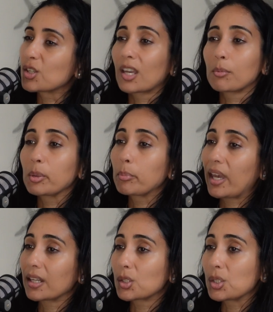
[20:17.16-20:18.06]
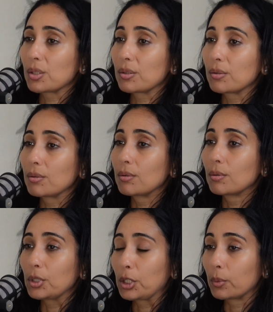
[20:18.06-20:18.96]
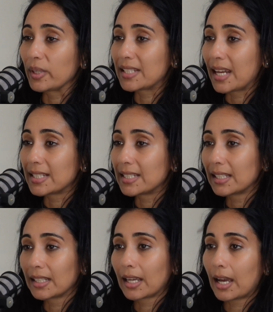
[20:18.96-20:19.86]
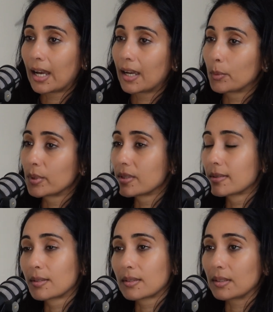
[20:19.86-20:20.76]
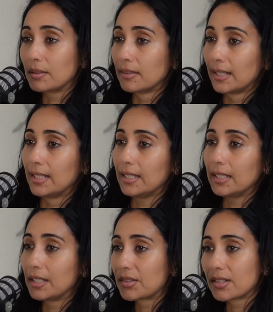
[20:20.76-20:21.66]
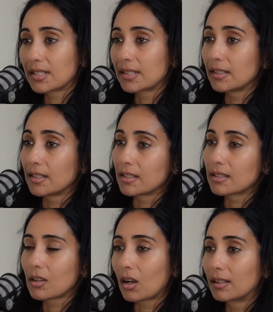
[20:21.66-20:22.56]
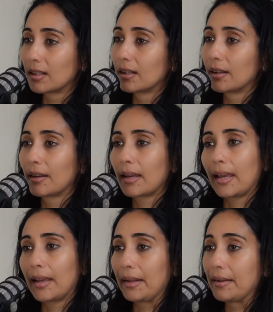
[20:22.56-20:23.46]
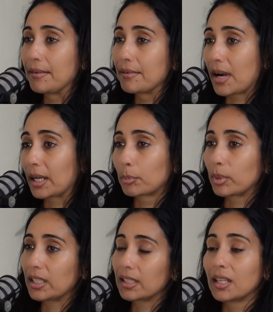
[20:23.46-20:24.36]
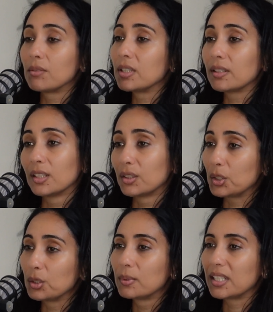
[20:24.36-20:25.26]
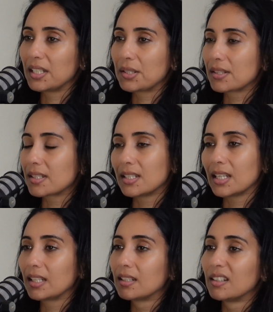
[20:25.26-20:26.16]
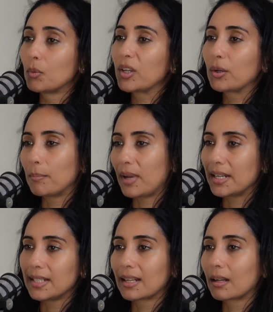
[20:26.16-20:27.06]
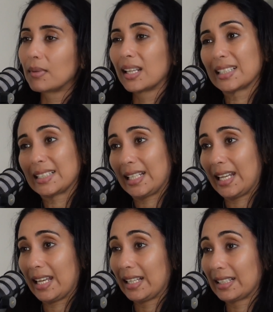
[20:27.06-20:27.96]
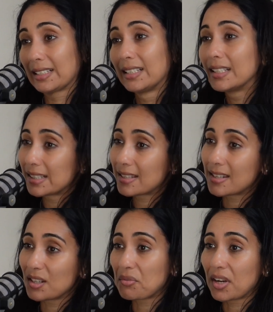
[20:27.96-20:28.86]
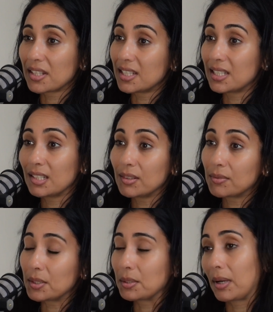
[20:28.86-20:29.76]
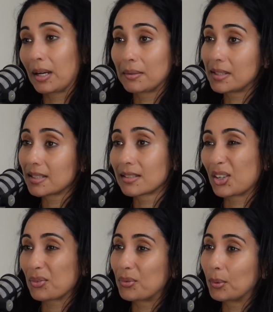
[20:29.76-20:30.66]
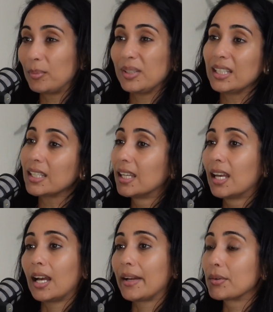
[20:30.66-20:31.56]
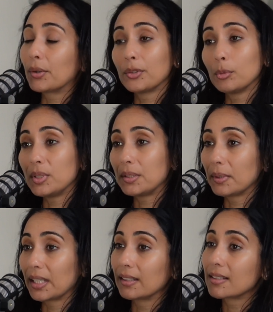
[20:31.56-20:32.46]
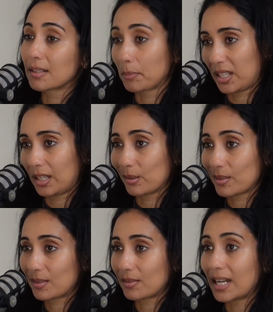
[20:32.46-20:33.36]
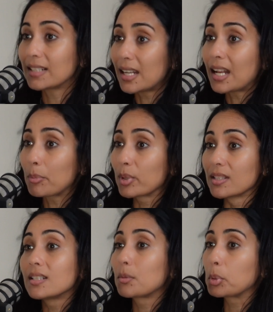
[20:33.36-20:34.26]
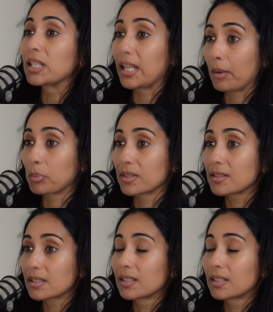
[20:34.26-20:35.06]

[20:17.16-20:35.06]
so coming back to, we're dating, I was really interested in soccer and rugby and everything that you were interested in. And then we got married and I'm like, nah, sitting in front of the TV for 2 hours is not for me. I'd rather be doing something else, right? That happens. It typically happens.